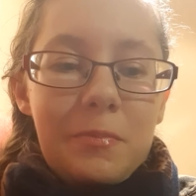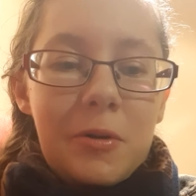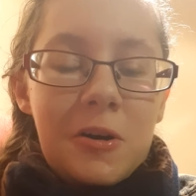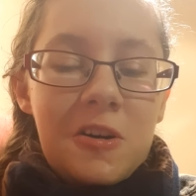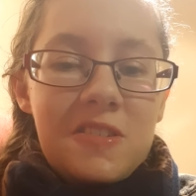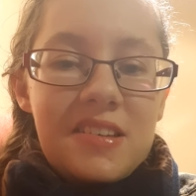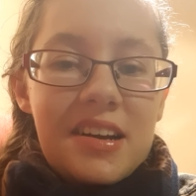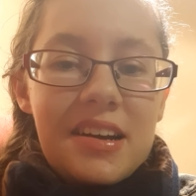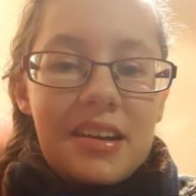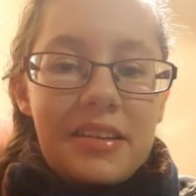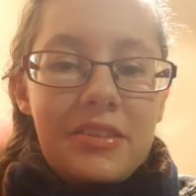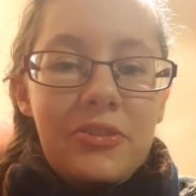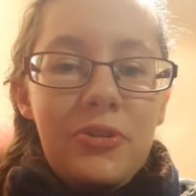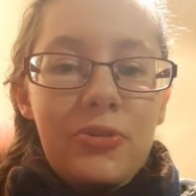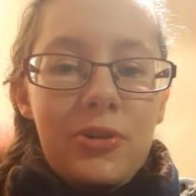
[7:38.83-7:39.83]
because I
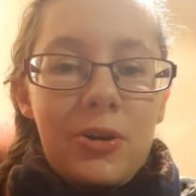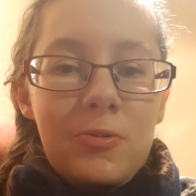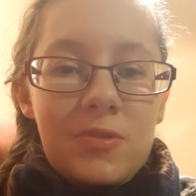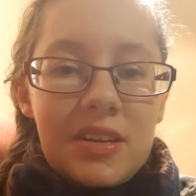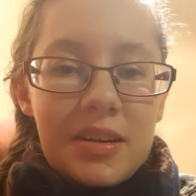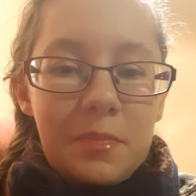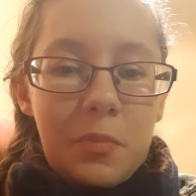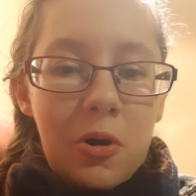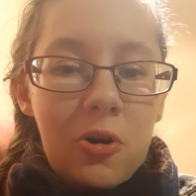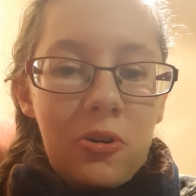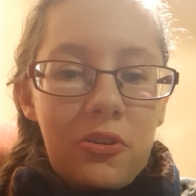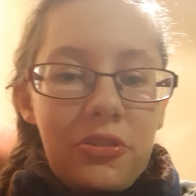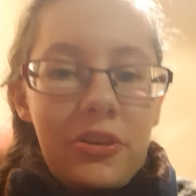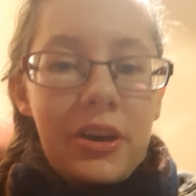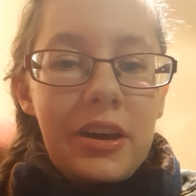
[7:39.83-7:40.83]
knew that it was like
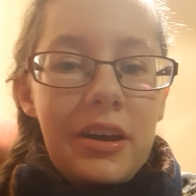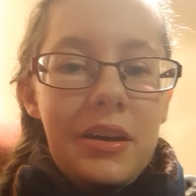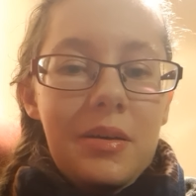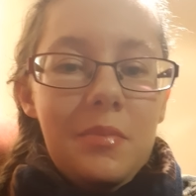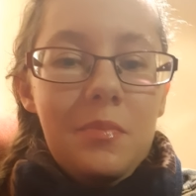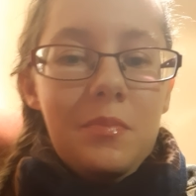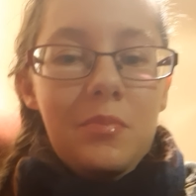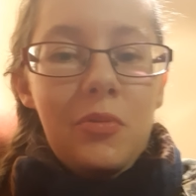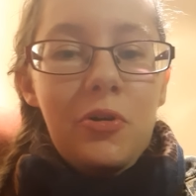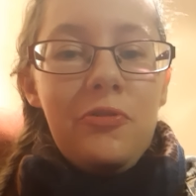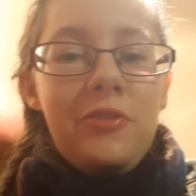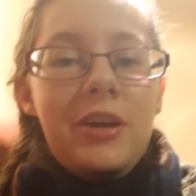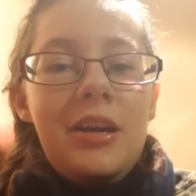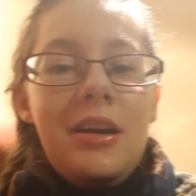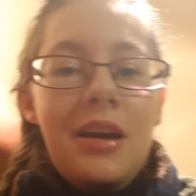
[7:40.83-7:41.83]
part of the
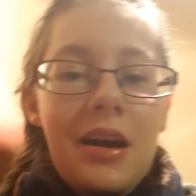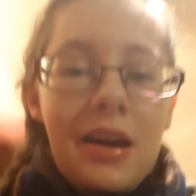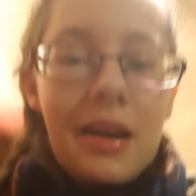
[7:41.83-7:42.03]
movie.